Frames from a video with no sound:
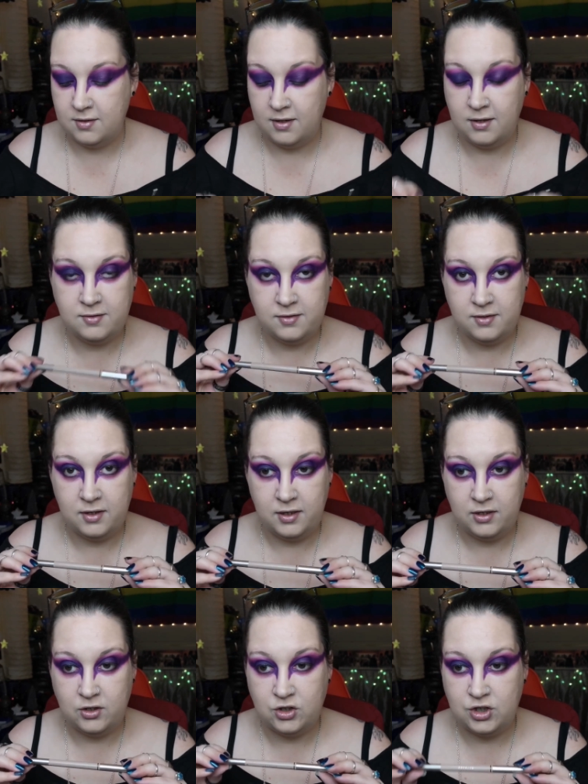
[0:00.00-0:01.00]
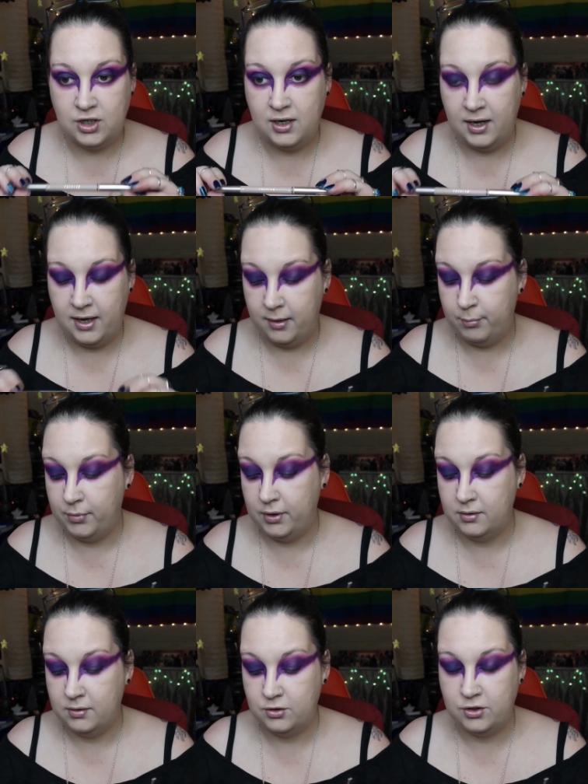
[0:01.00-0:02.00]
is the She Glam
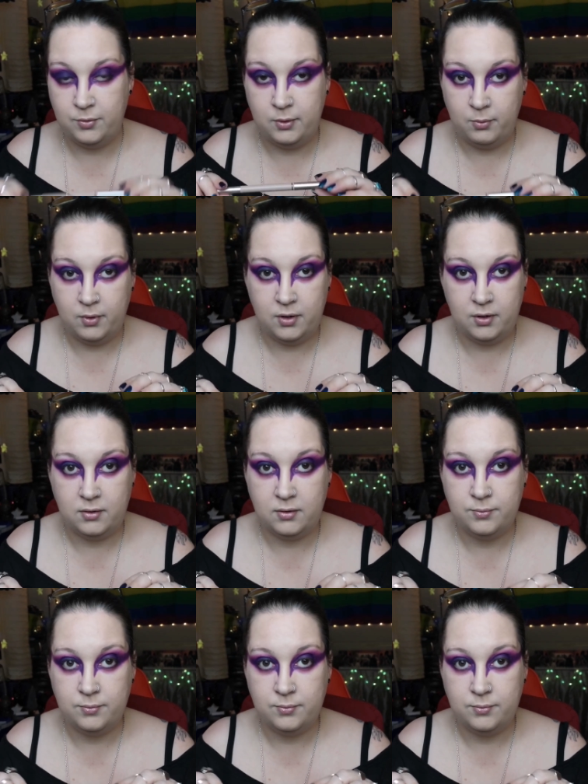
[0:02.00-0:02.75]
2-in-1,